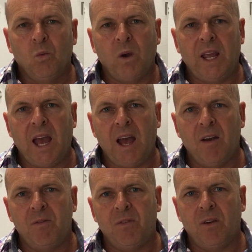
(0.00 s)
We
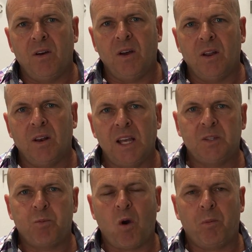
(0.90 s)
have
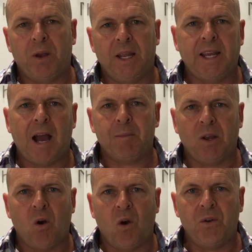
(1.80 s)
less property
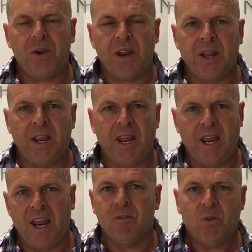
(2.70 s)
coming on
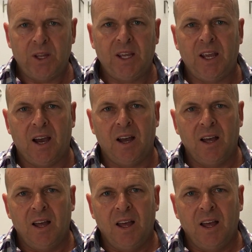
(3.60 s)
every year.